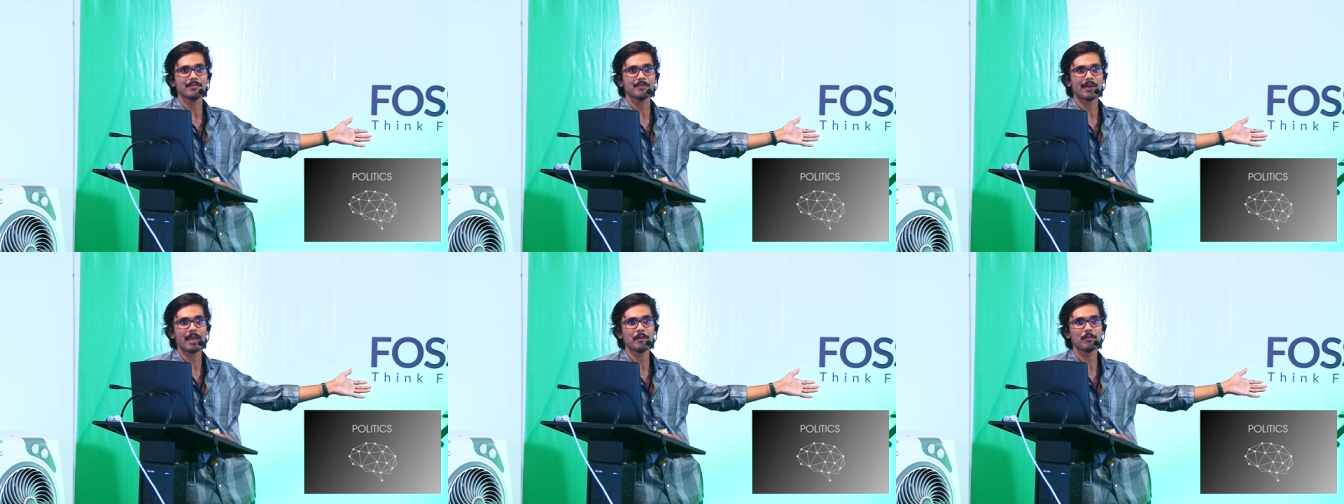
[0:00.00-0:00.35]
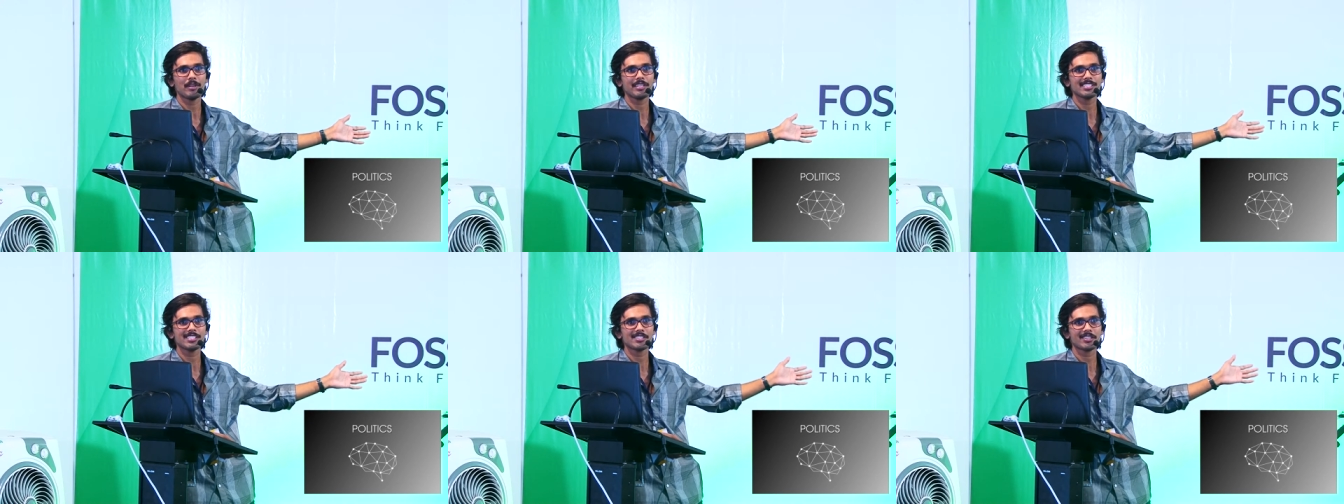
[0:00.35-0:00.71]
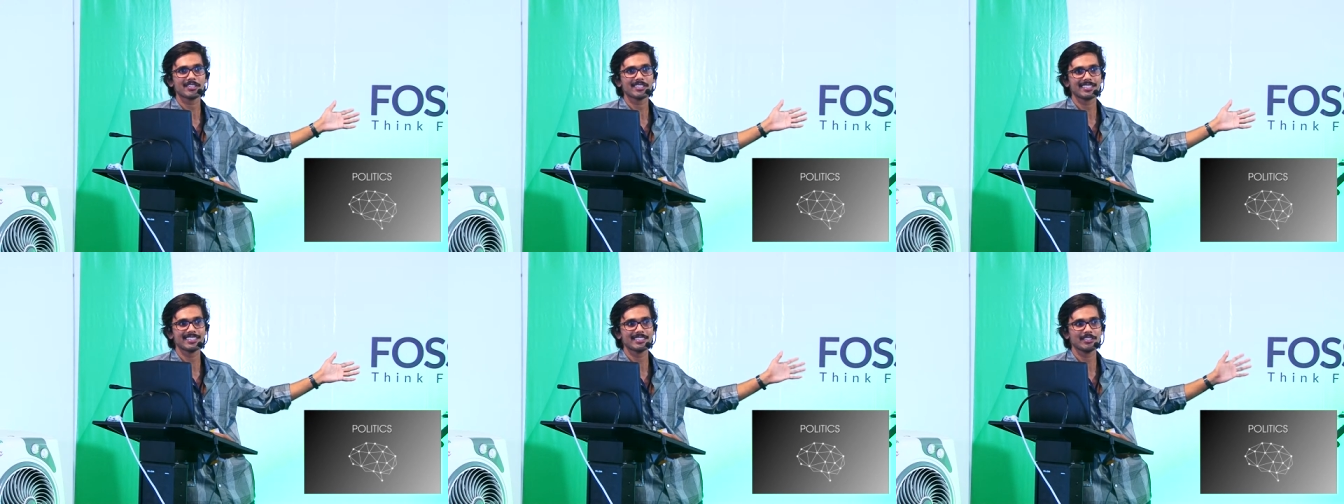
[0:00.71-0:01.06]
Manipulate is
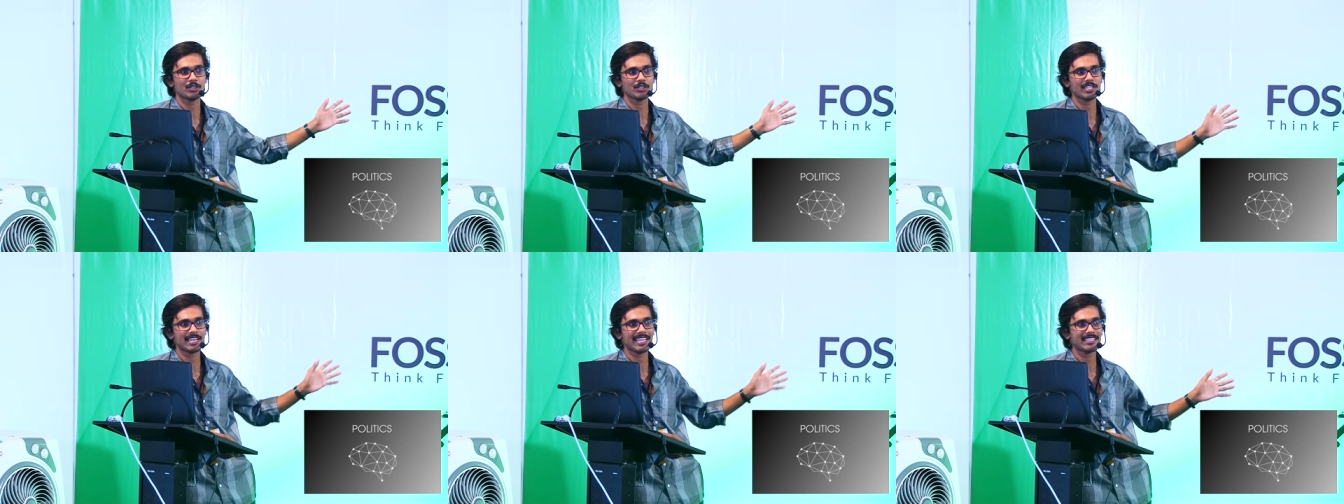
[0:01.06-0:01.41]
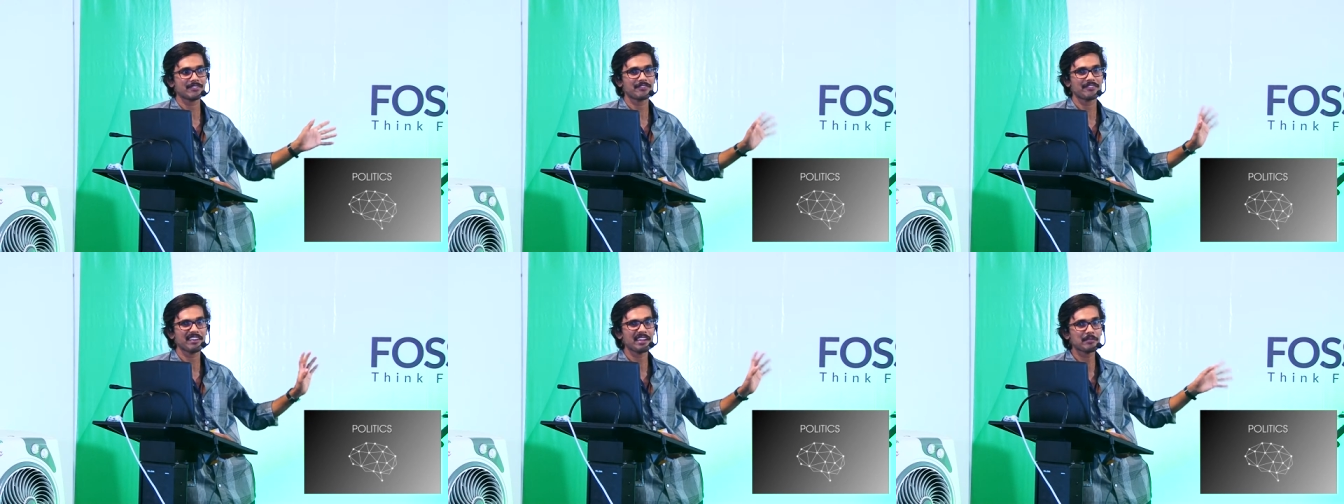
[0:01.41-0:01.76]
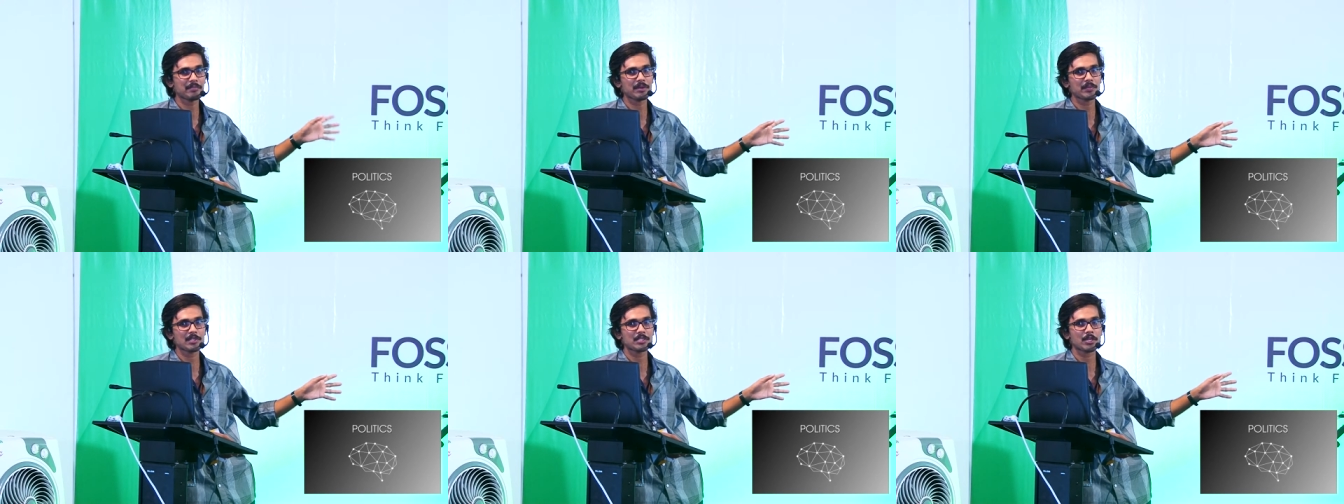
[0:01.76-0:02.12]
not, not like fake
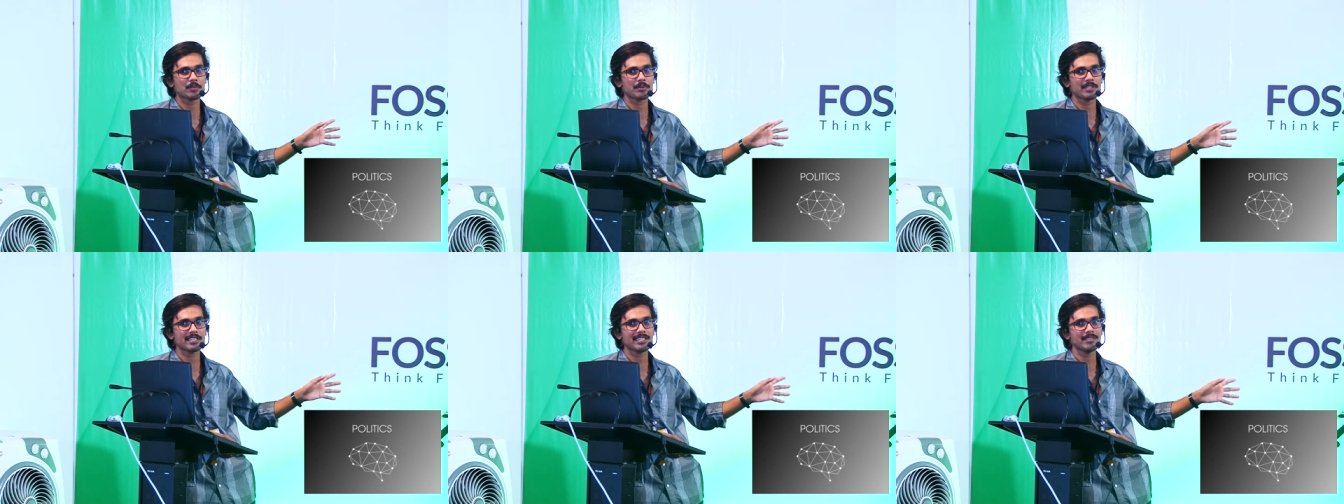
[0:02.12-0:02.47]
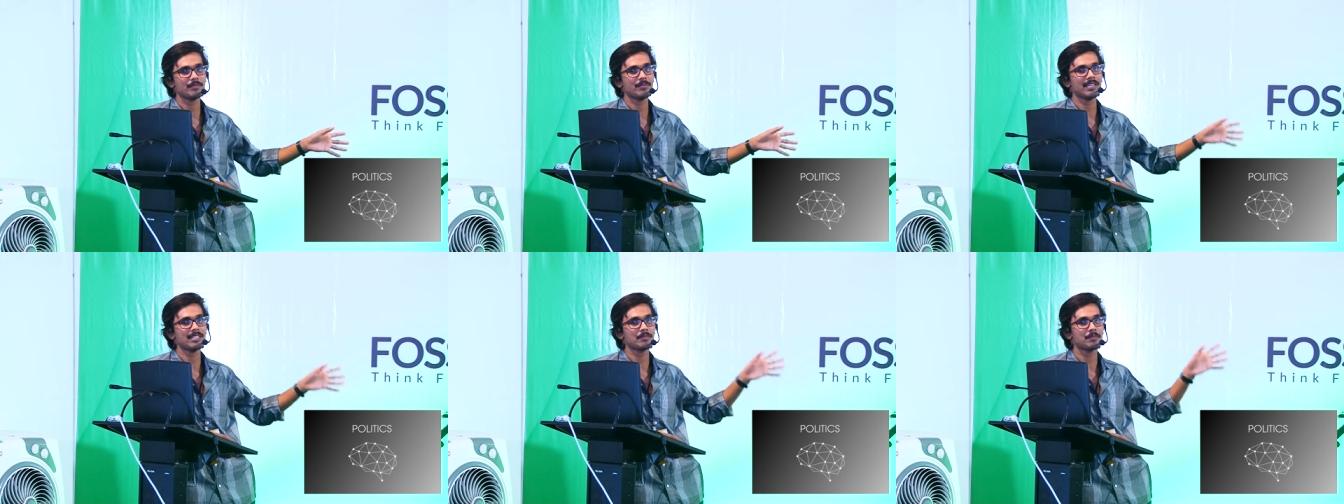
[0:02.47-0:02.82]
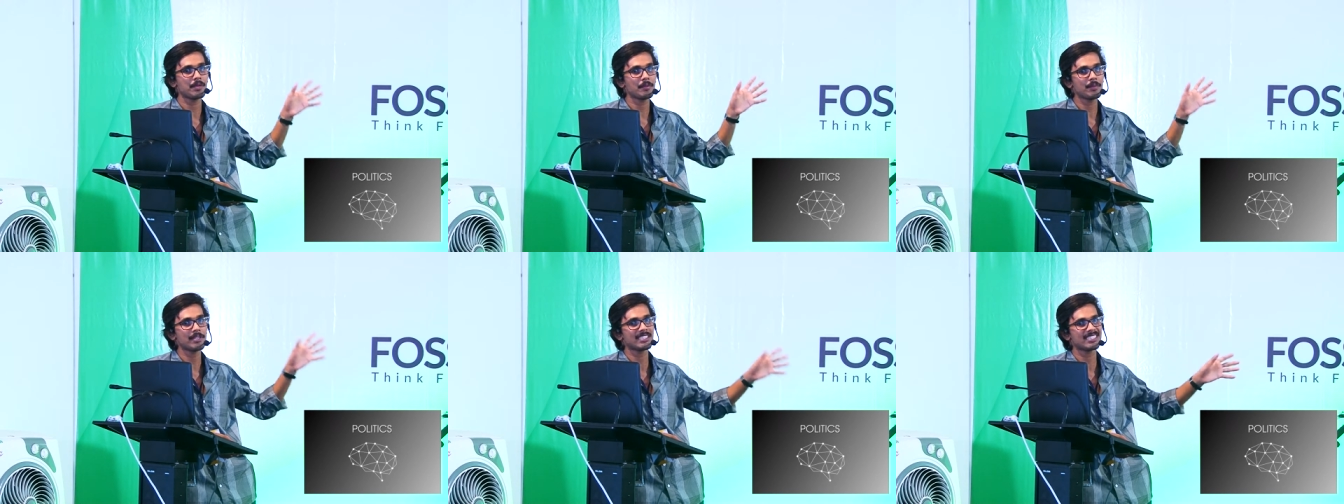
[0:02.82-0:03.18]
people's opinion, make
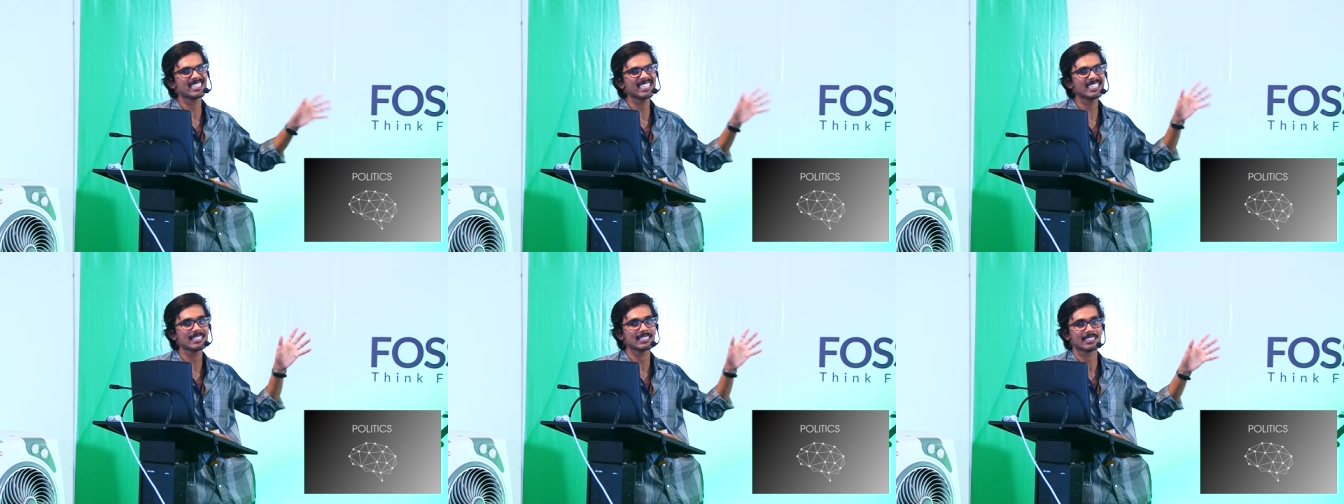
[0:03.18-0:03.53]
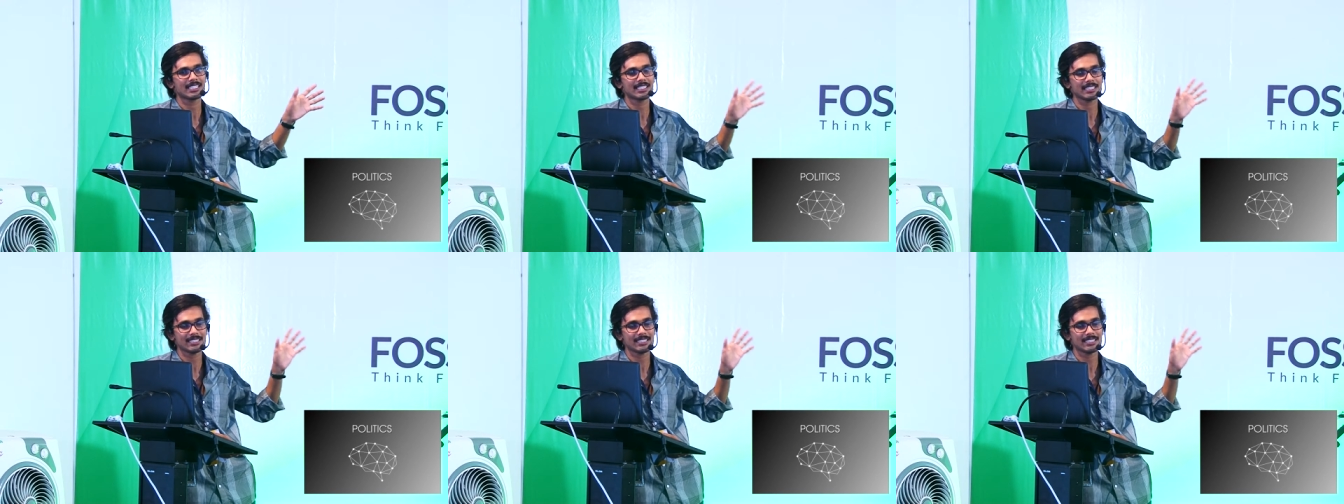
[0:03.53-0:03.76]
people think.